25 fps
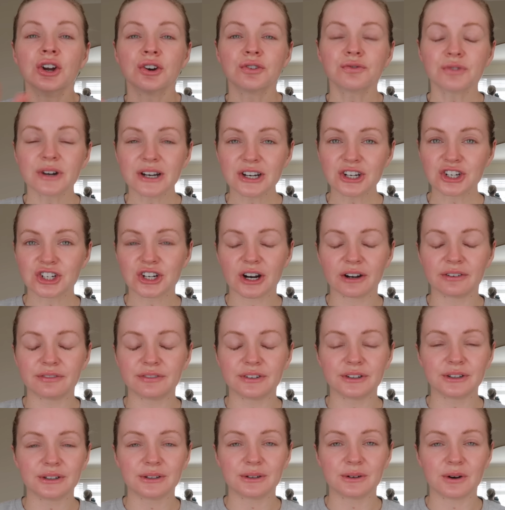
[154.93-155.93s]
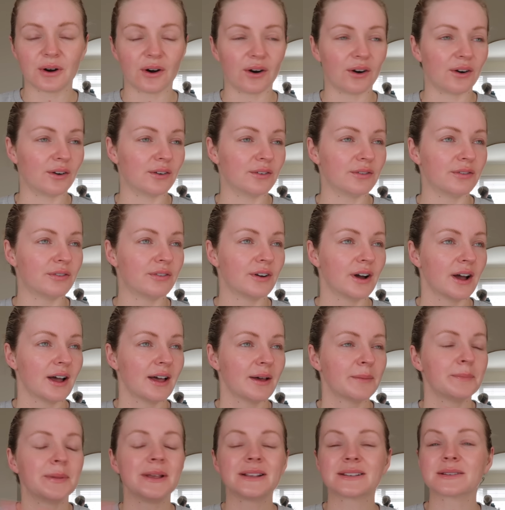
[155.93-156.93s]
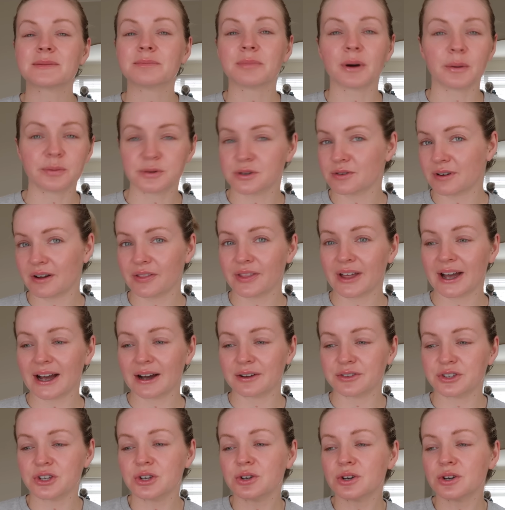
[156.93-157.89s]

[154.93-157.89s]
reshuffle of bits and bobs around the house.